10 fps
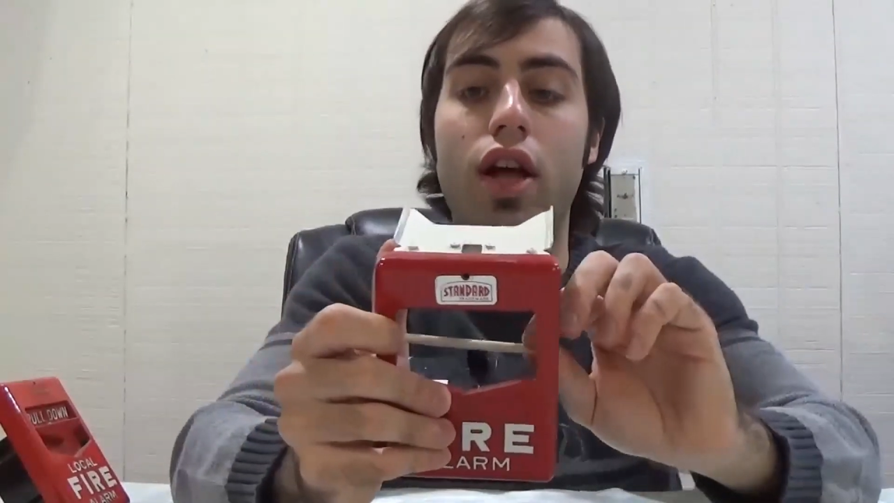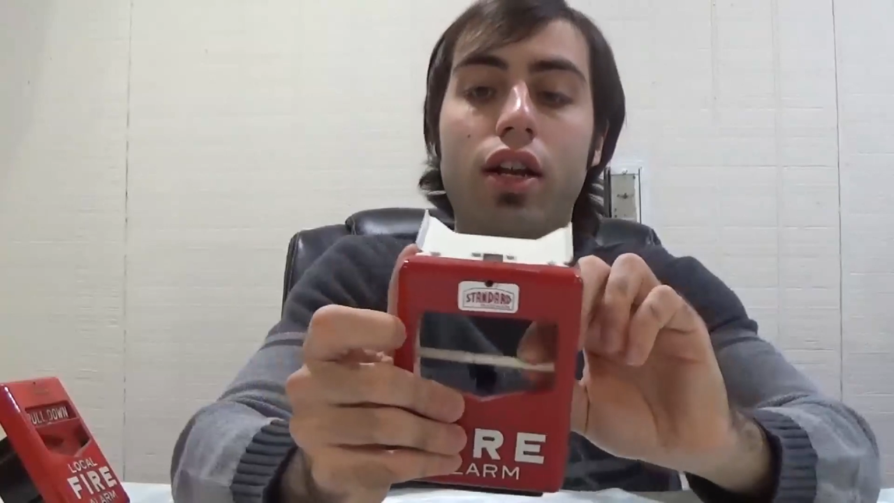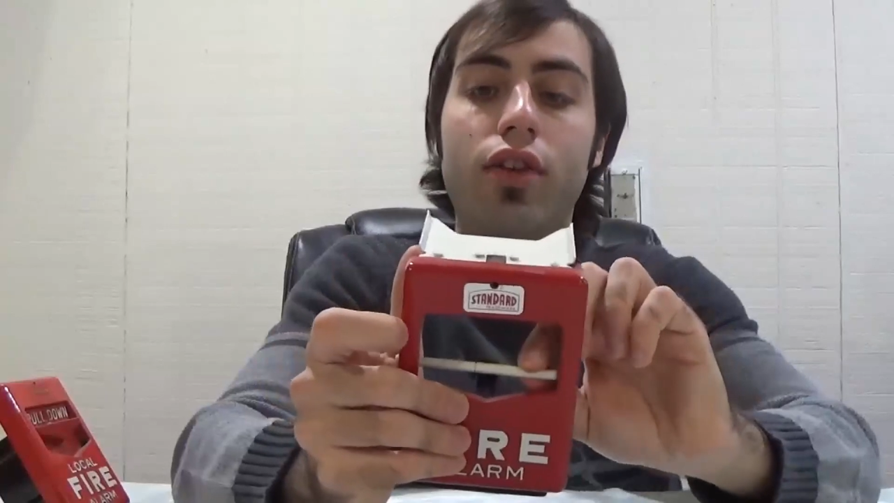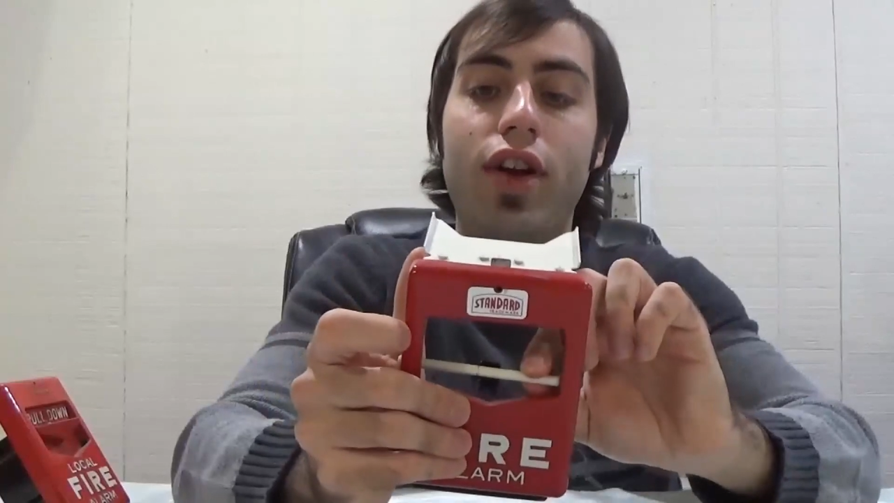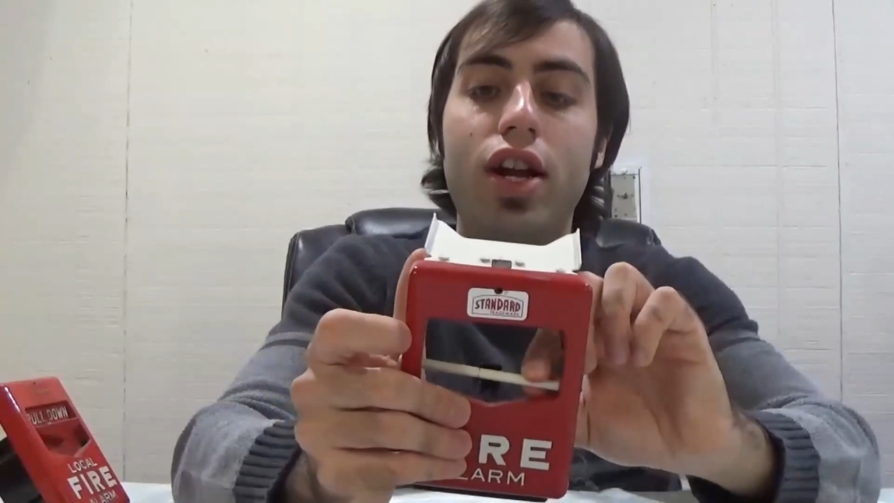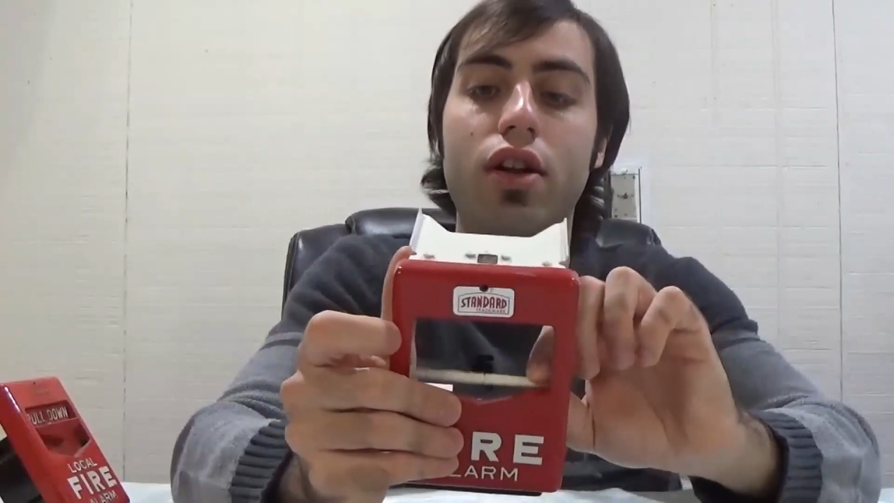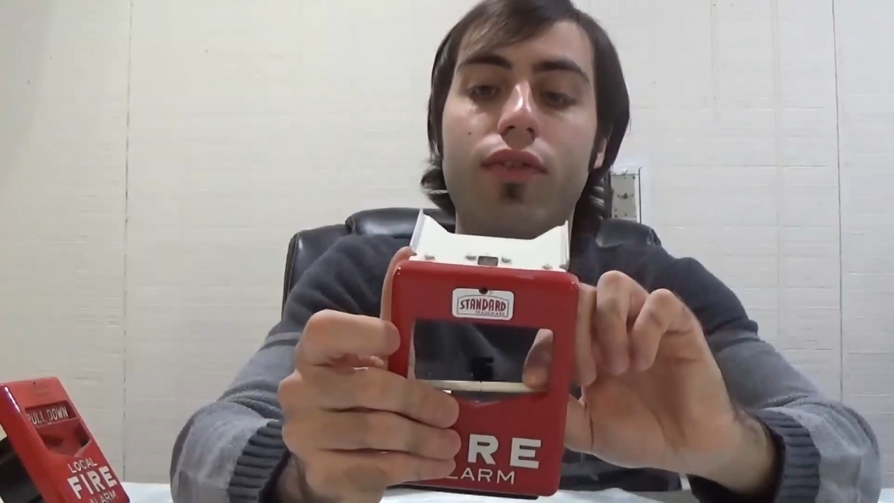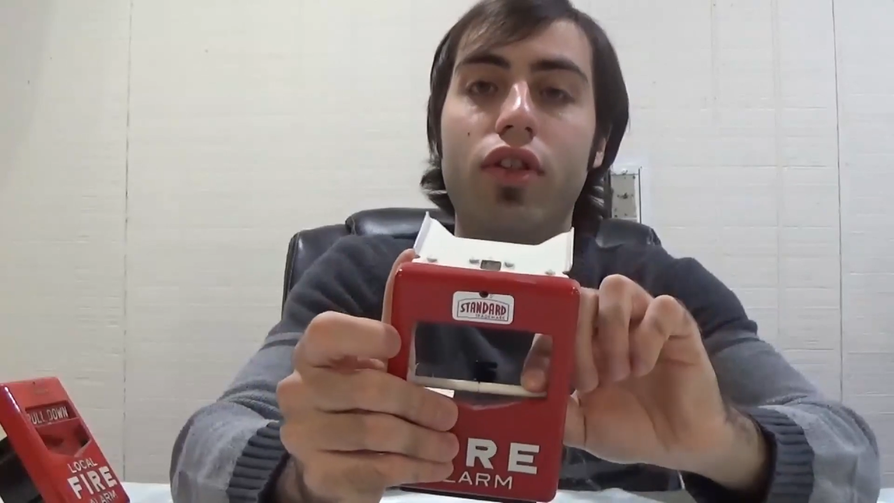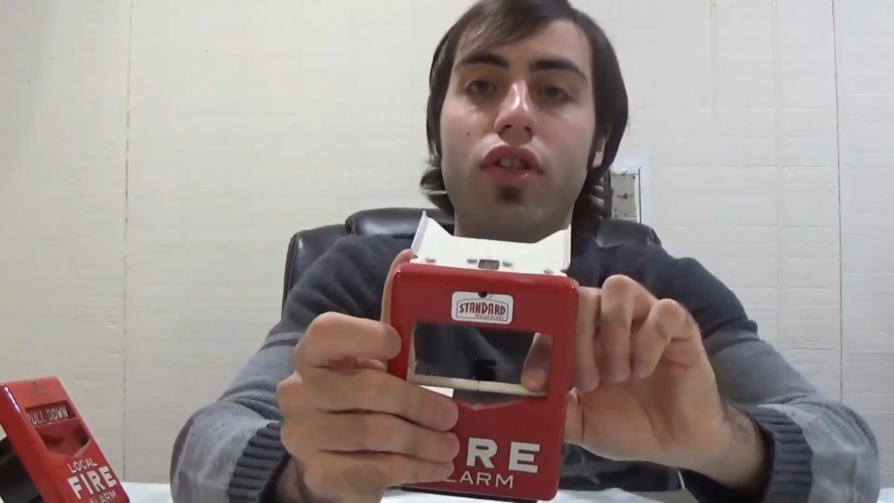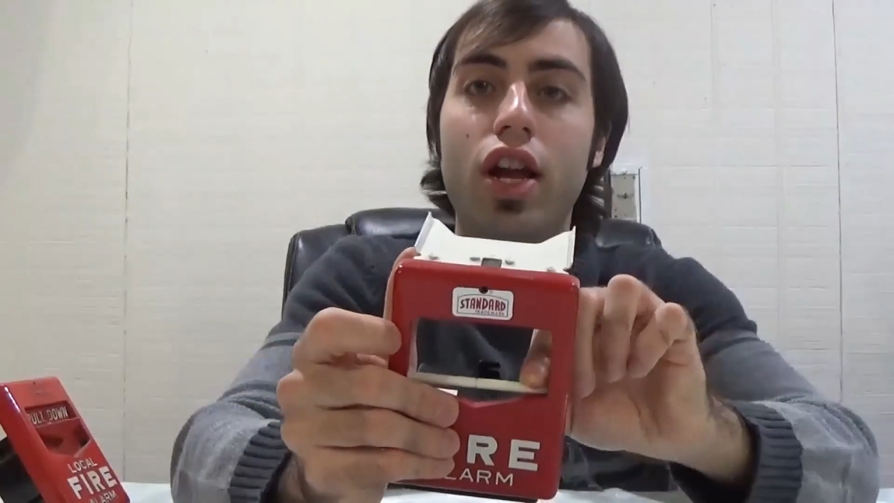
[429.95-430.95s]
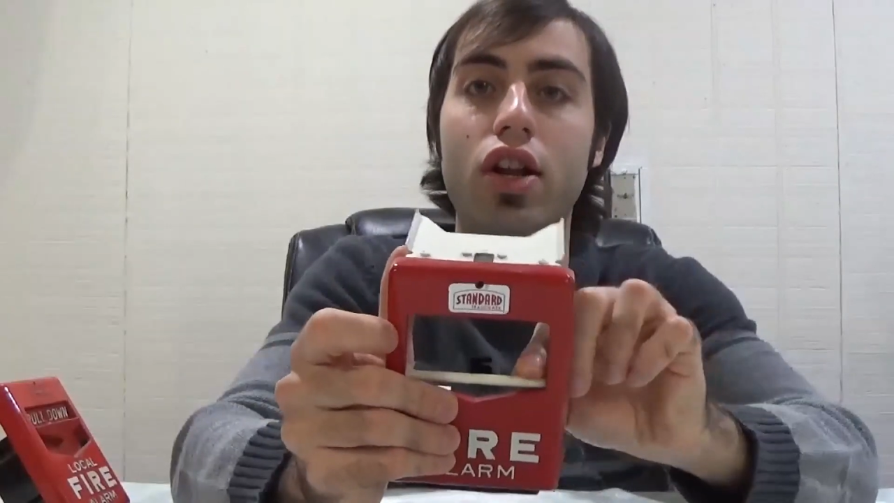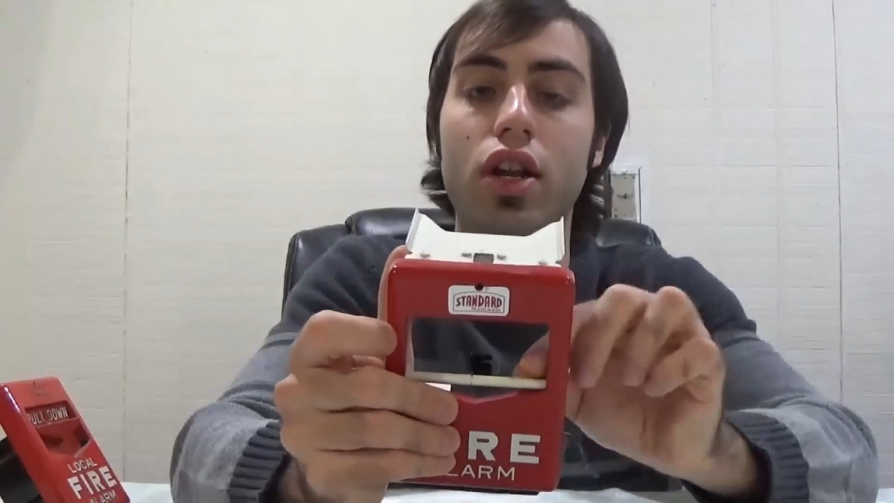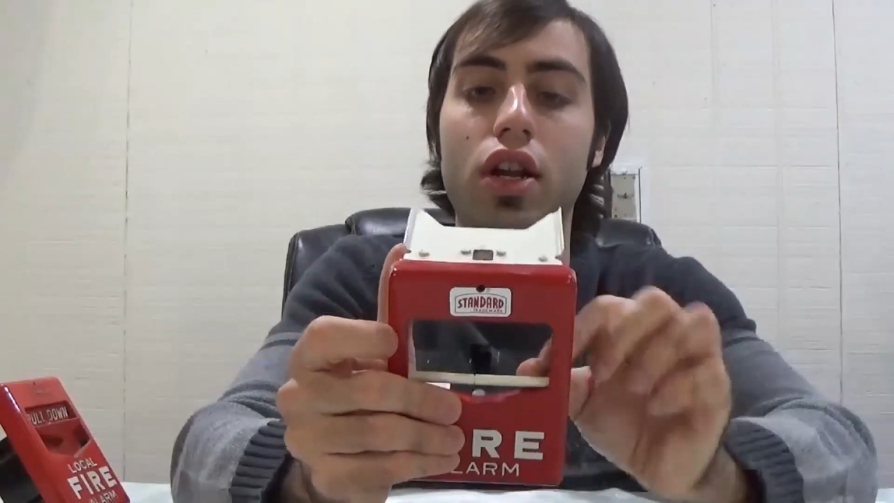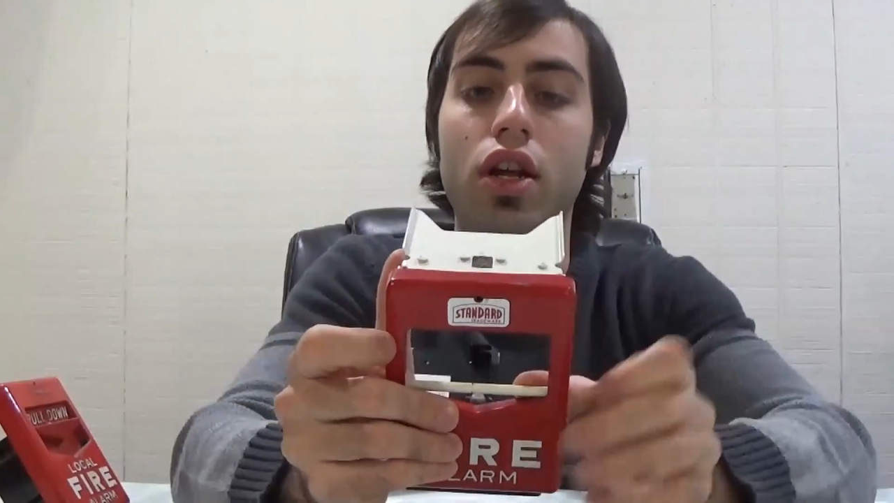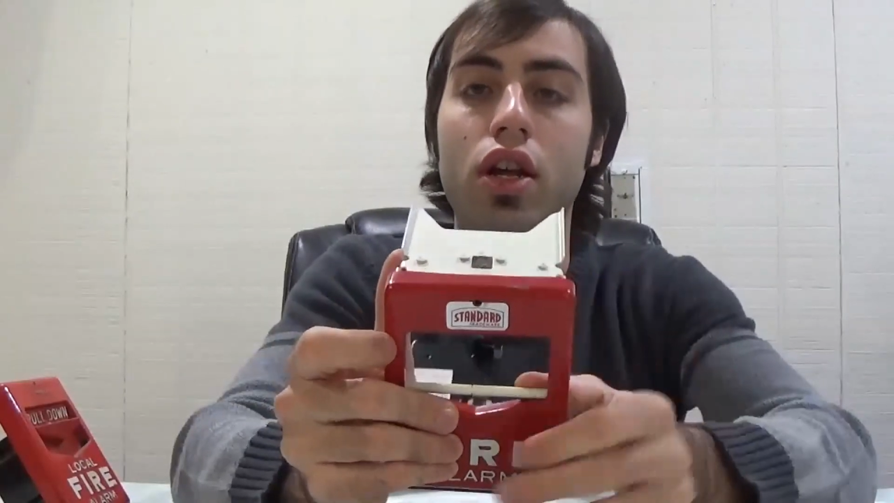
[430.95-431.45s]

activation of the station.